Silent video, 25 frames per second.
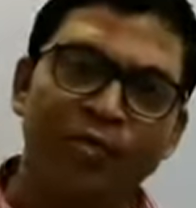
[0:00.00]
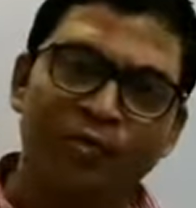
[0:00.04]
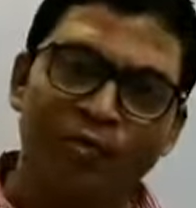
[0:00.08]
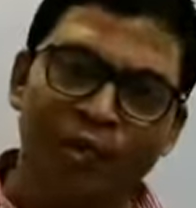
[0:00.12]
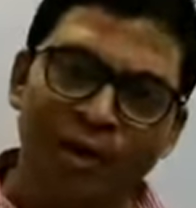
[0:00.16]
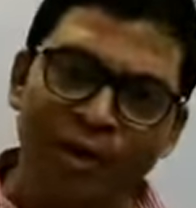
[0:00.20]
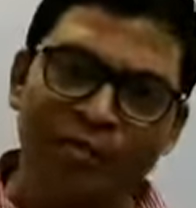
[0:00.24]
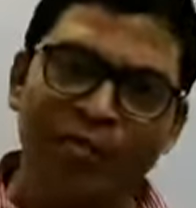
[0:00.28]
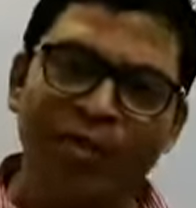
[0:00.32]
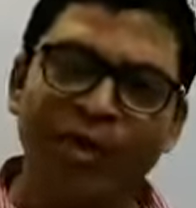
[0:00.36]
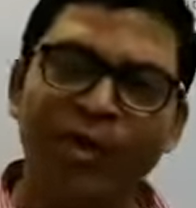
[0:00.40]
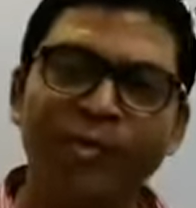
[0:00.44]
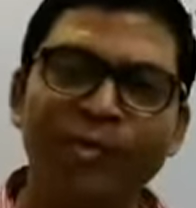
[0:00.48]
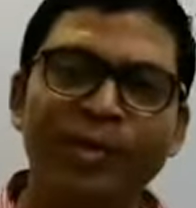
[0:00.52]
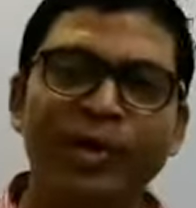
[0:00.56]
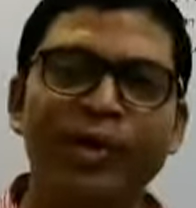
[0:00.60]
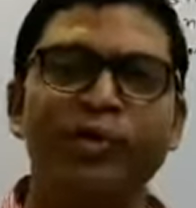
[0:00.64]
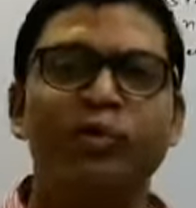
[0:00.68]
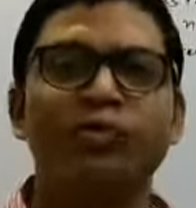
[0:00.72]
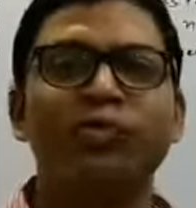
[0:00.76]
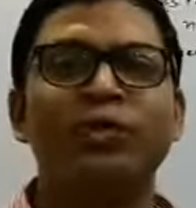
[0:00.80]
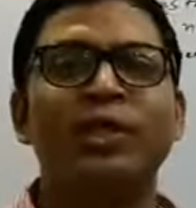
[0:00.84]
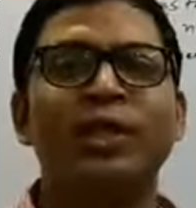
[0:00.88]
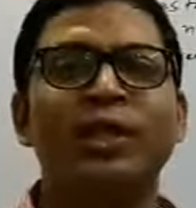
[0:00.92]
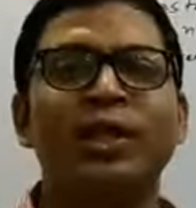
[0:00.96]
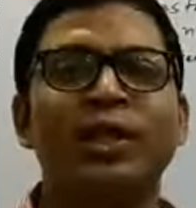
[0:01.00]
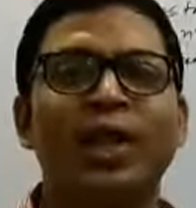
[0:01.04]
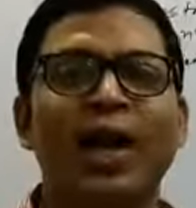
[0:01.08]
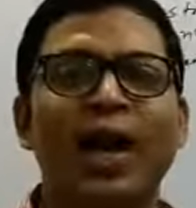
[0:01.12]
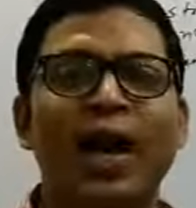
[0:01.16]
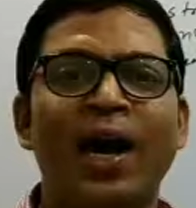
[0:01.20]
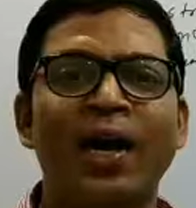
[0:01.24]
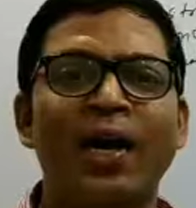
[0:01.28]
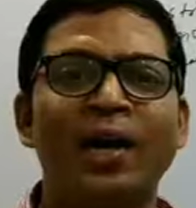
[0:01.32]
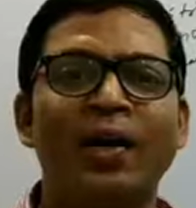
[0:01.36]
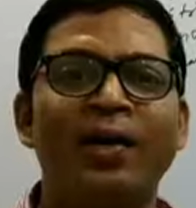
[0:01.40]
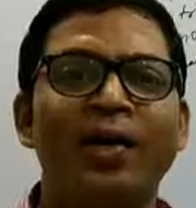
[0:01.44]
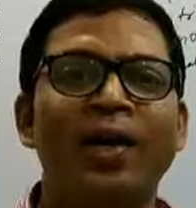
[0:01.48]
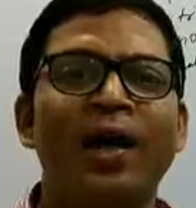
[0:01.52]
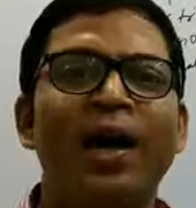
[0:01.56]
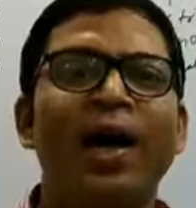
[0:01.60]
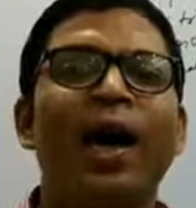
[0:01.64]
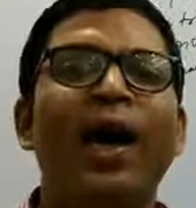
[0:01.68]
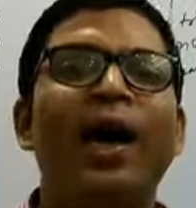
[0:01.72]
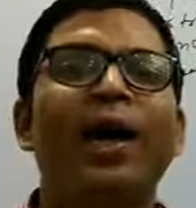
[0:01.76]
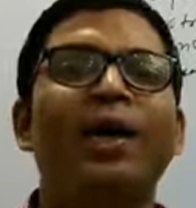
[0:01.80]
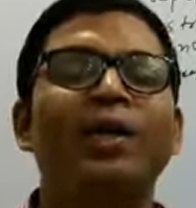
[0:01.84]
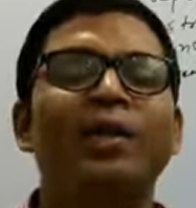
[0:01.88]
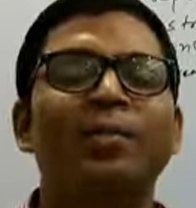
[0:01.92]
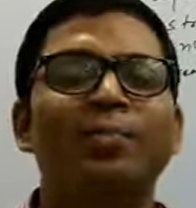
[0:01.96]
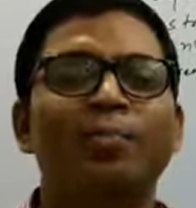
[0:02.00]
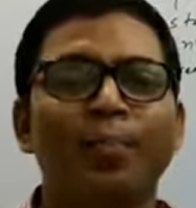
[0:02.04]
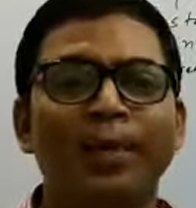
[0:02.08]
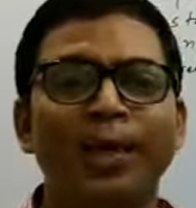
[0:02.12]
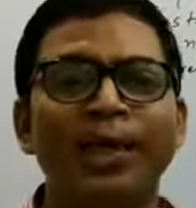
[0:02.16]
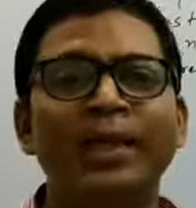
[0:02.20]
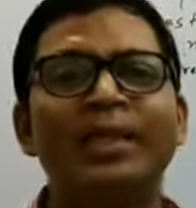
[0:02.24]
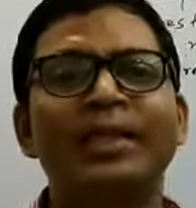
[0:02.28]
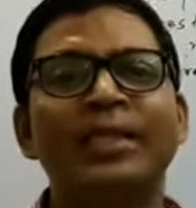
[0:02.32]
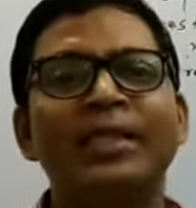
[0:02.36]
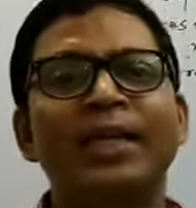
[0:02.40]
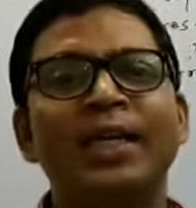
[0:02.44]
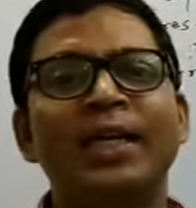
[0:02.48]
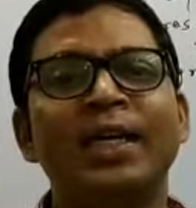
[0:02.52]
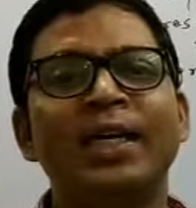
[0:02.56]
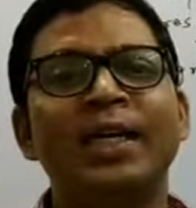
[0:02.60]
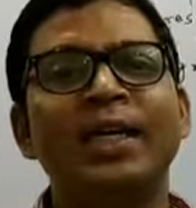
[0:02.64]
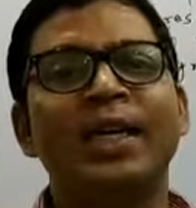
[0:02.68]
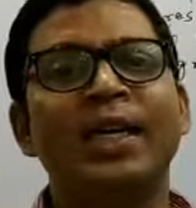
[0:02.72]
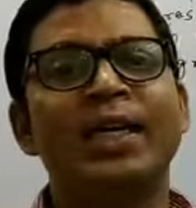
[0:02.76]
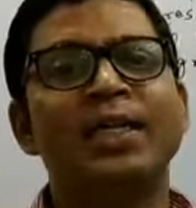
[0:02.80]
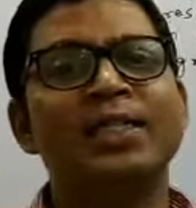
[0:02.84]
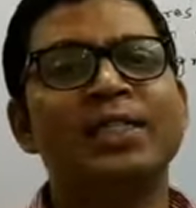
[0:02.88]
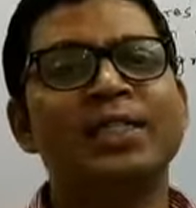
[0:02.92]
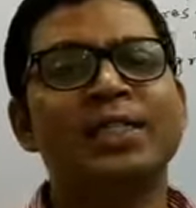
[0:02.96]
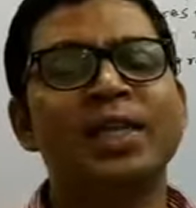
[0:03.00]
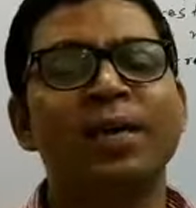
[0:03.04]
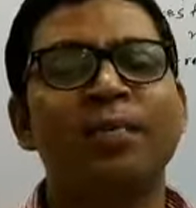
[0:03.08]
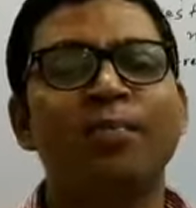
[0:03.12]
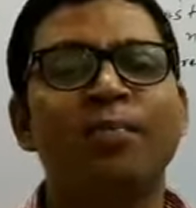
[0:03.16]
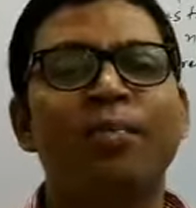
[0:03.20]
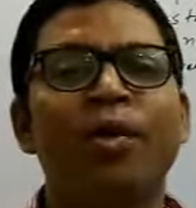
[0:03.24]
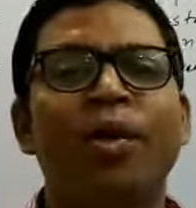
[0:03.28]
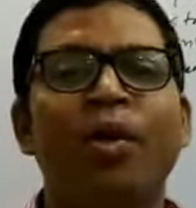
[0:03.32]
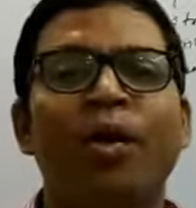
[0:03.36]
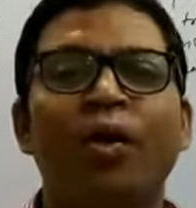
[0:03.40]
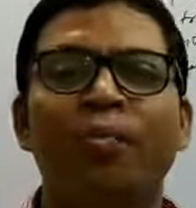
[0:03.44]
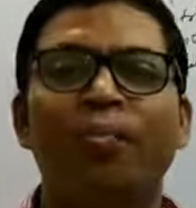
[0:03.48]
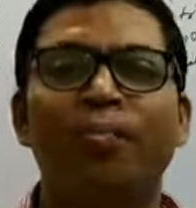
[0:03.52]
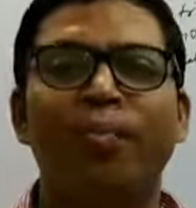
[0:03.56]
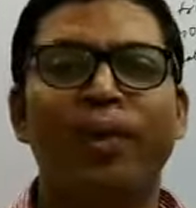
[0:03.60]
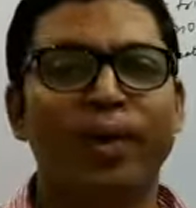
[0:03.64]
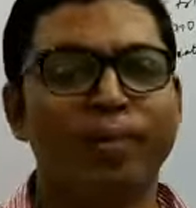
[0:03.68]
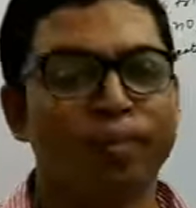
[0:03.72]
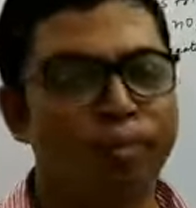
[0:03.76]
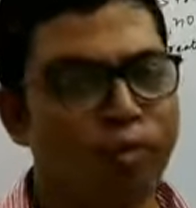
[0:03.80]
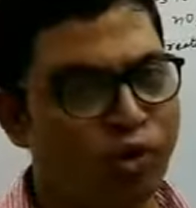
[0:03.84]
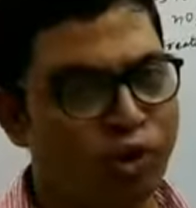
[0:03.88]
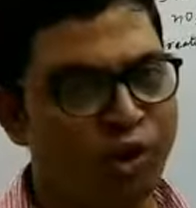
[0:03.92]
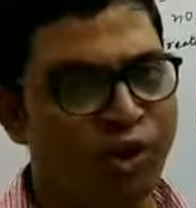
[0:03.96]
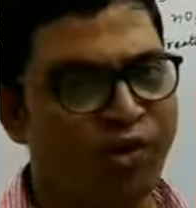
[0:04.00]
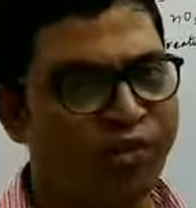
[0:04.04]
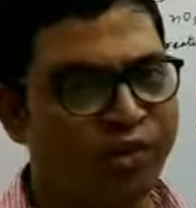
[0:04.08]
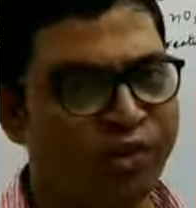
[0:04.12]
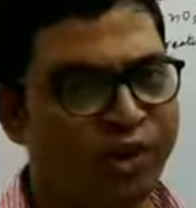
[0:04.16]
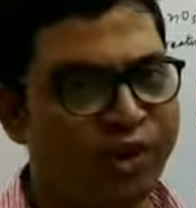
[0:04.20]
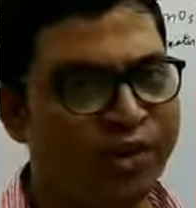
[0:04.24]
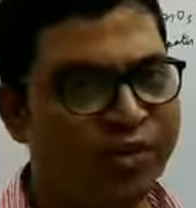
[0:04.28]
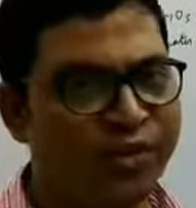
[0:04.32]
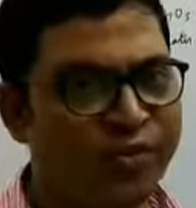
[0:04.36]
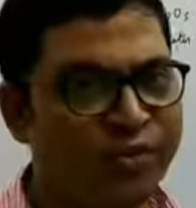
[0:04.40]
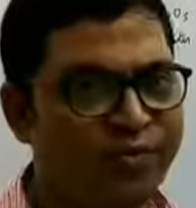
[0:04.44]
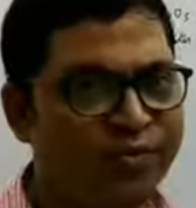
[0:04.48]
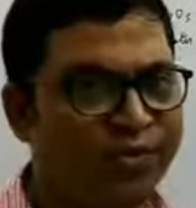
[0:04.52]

We will be using that and the basic concept of permutation.